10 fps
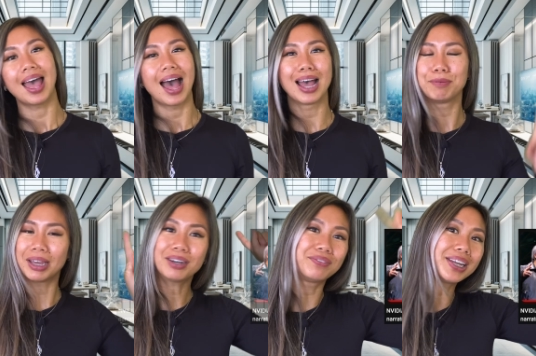I made
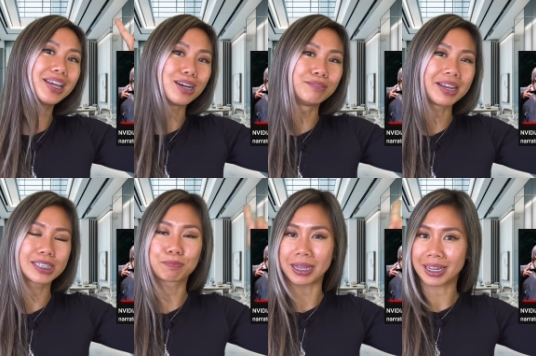a video
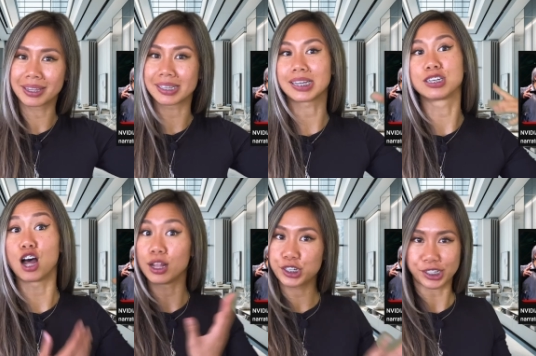explaining the
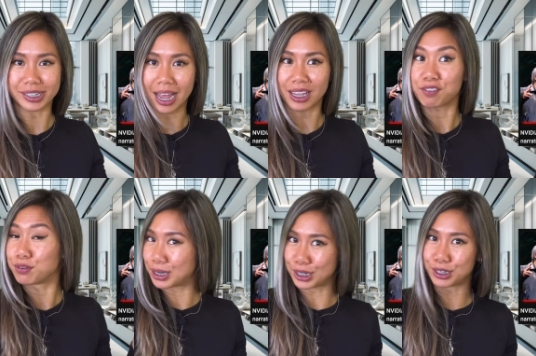technology stack if you
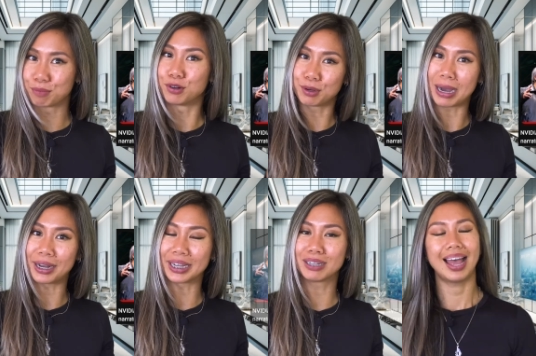want to learn more about
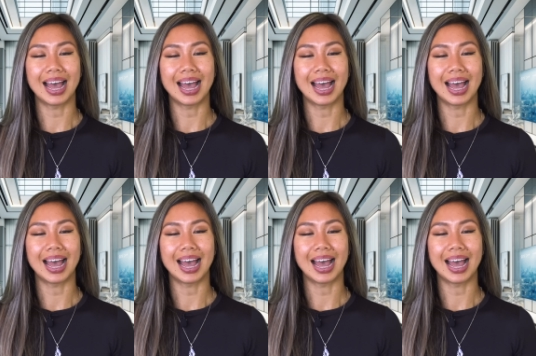it.